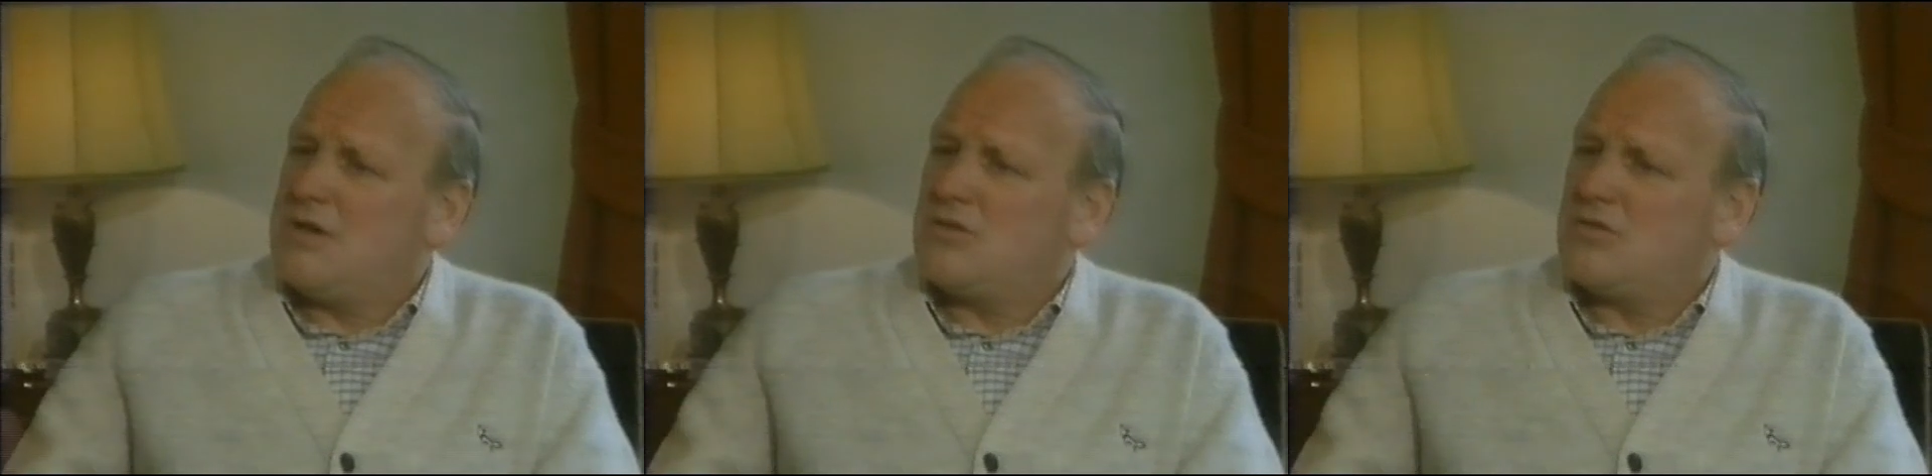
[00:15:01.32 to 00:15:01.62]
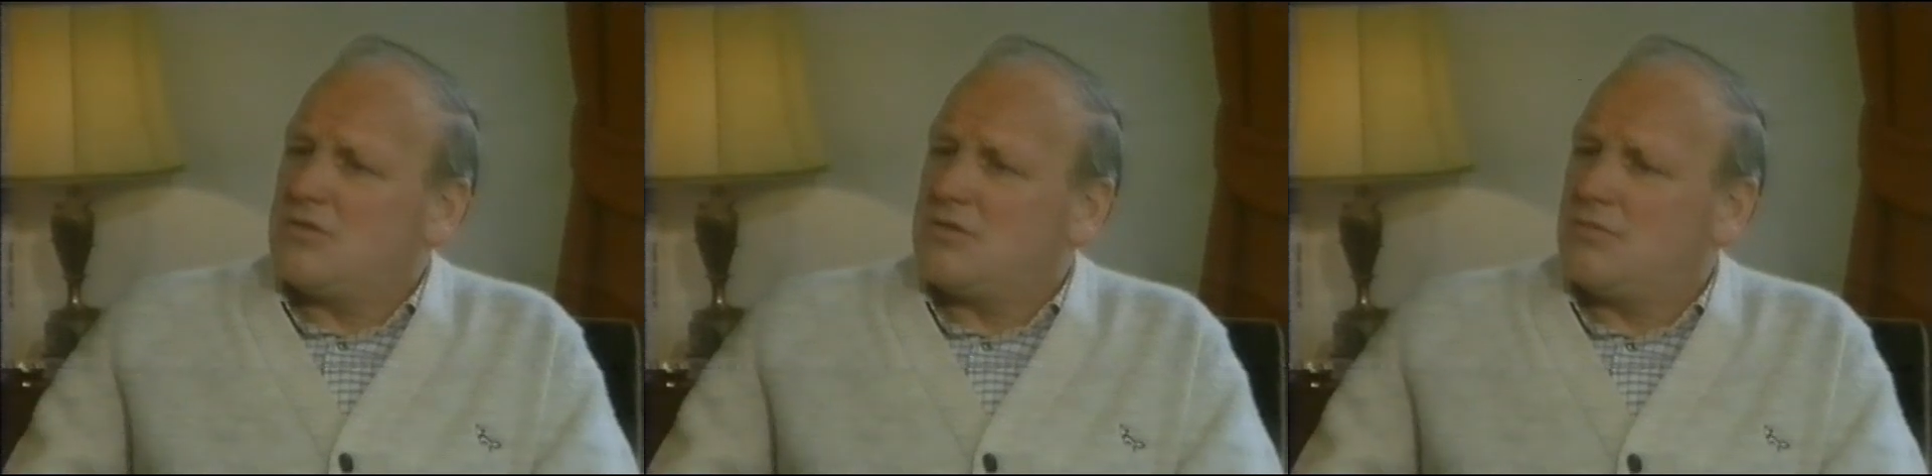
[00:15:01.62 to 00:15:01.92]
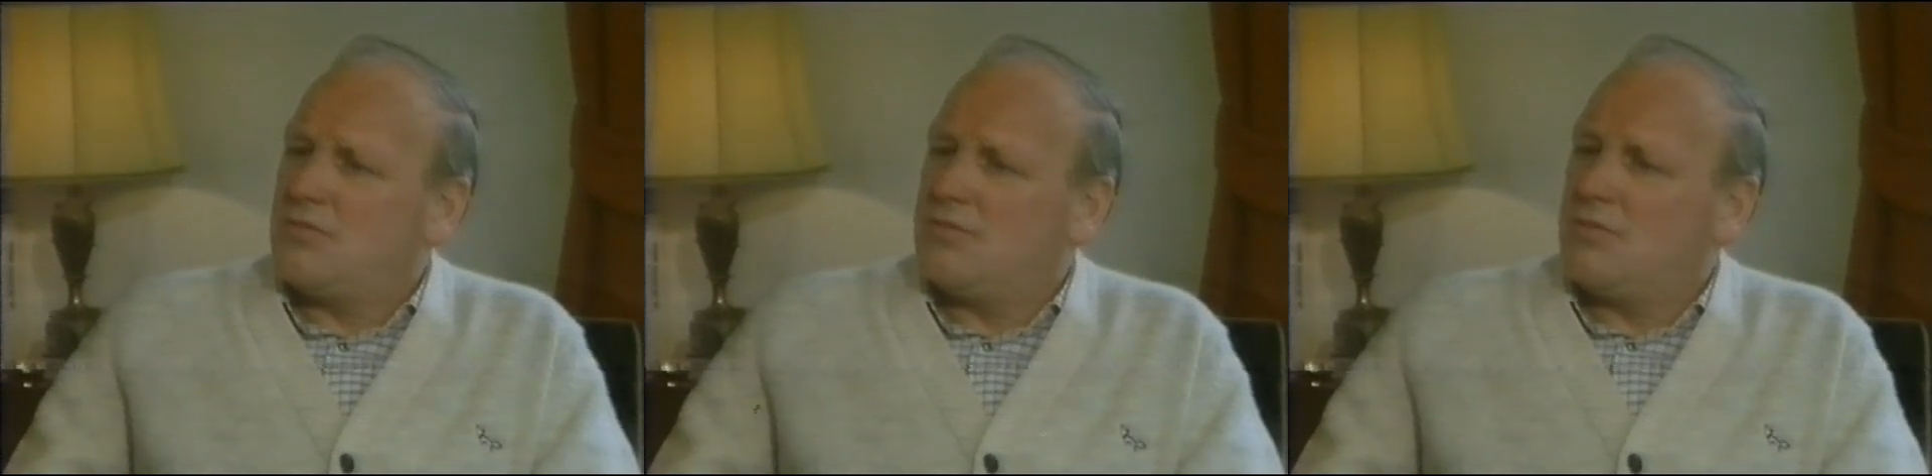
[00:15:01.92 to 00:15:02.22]
are being taught
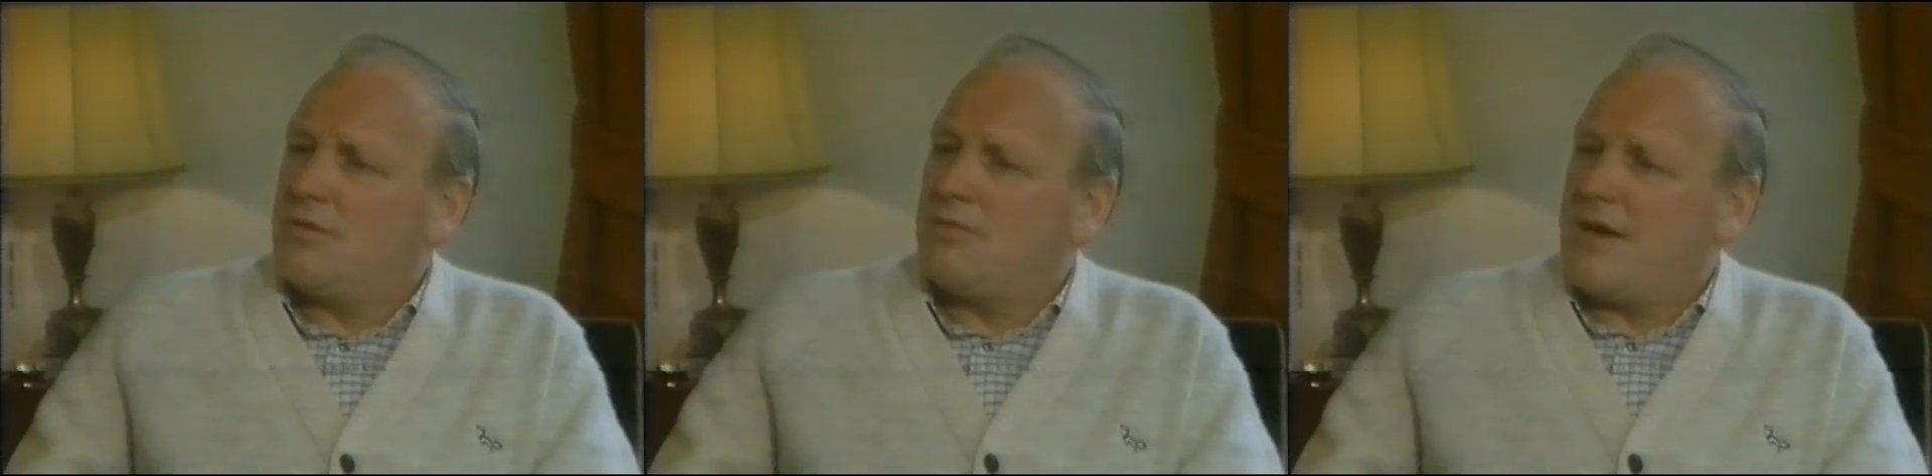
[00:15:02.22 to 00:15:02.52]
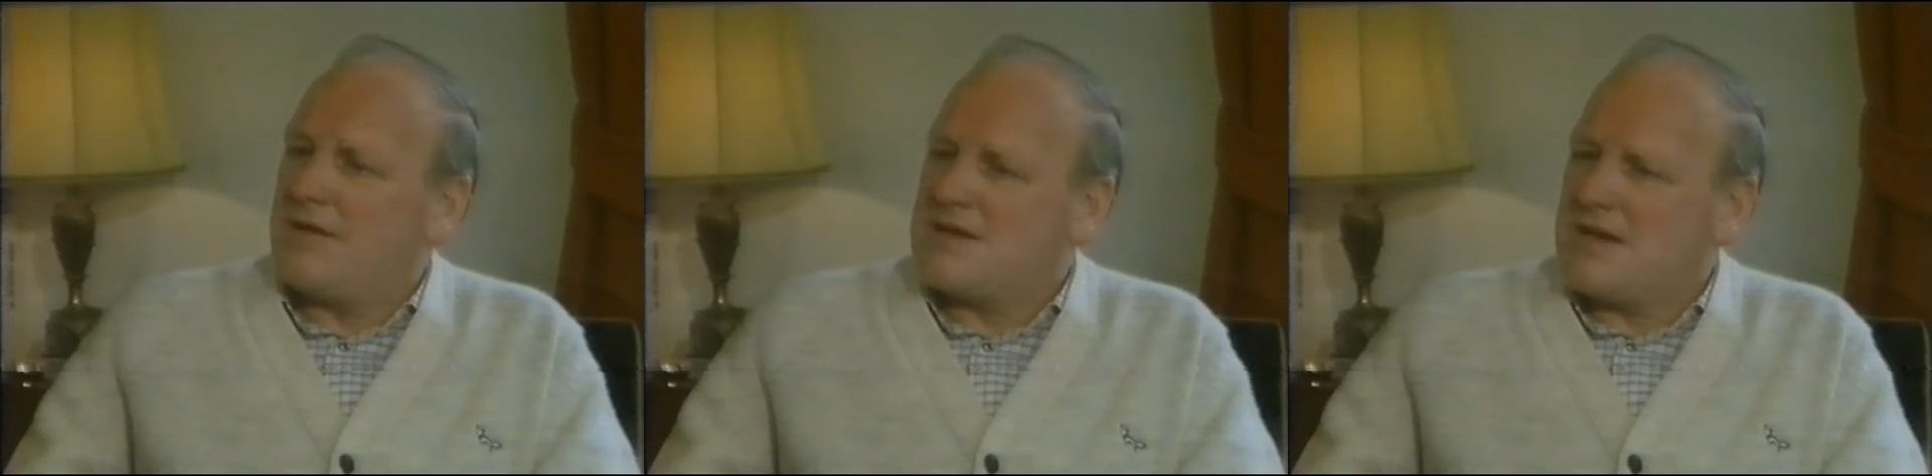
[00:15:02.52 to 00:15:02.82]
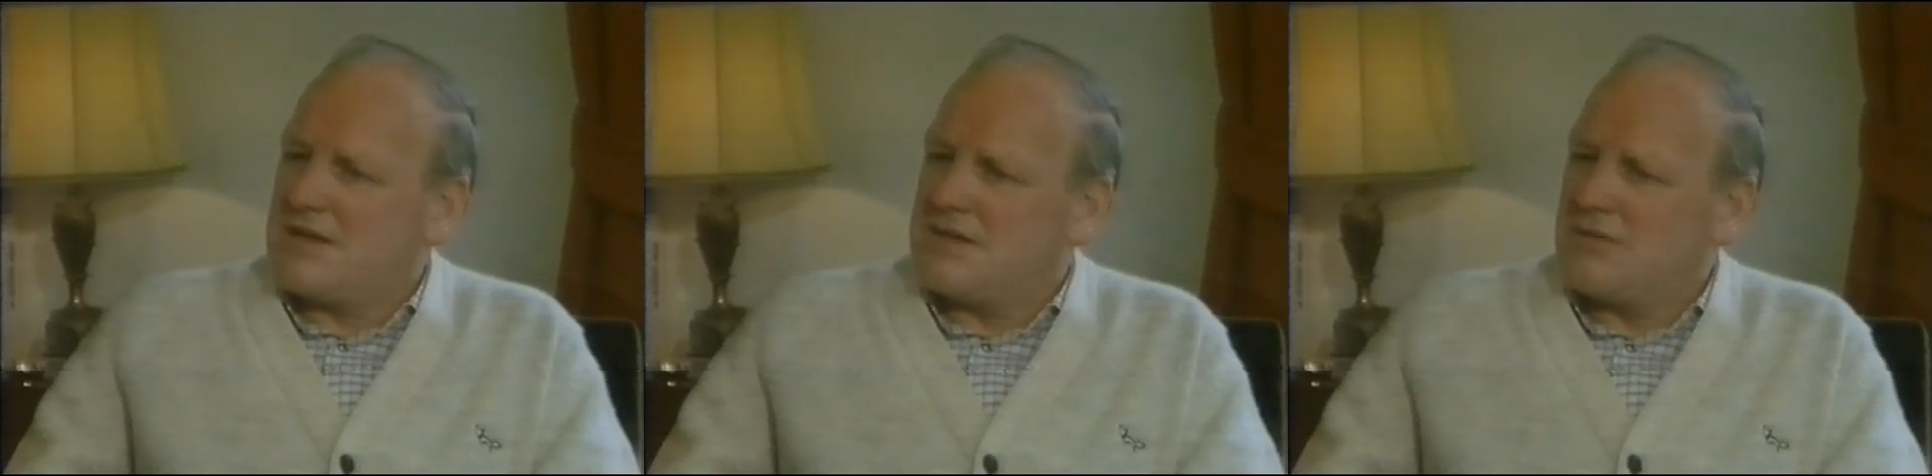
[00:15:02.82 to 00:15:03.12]
to,
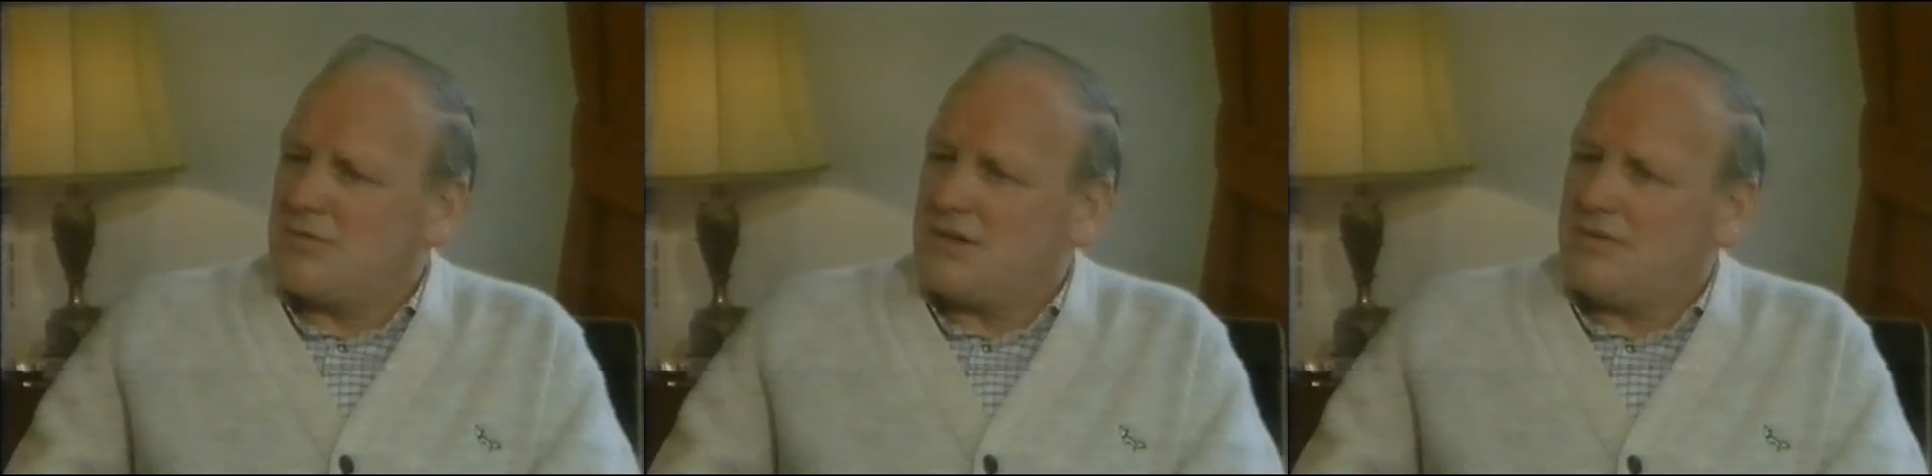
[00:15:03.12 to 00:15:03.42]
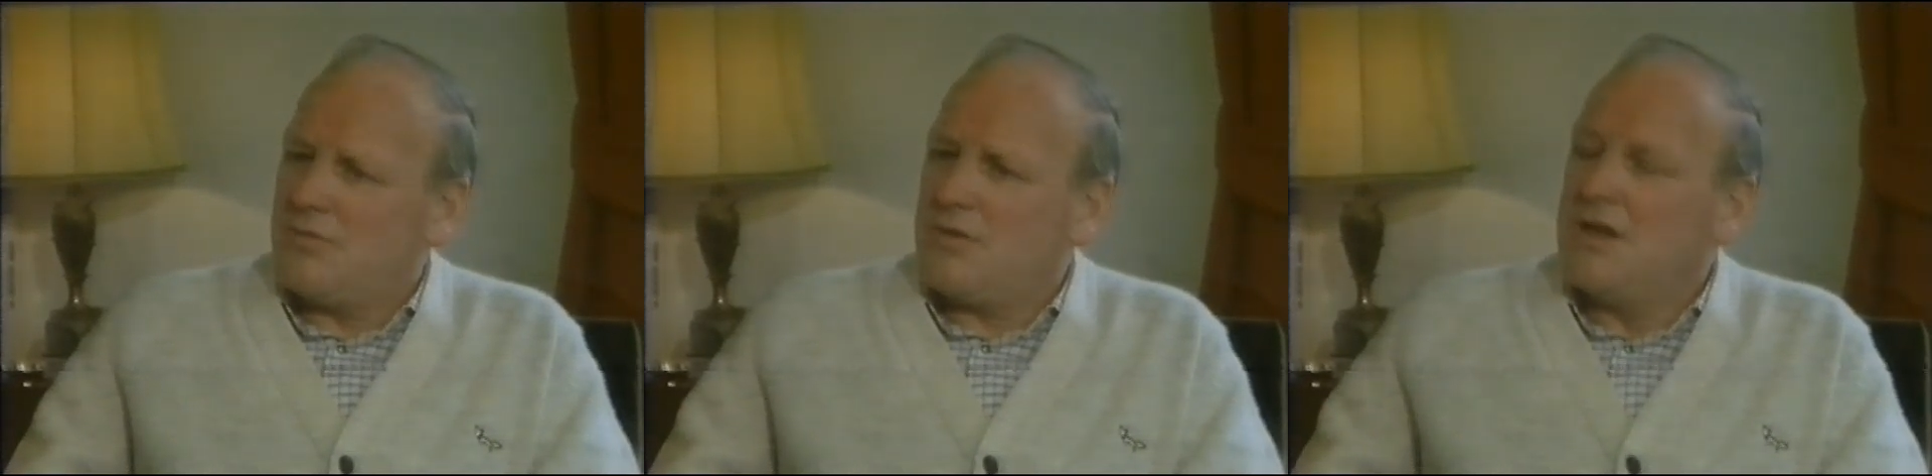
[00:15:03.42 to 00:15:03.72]
about tactics and whatever.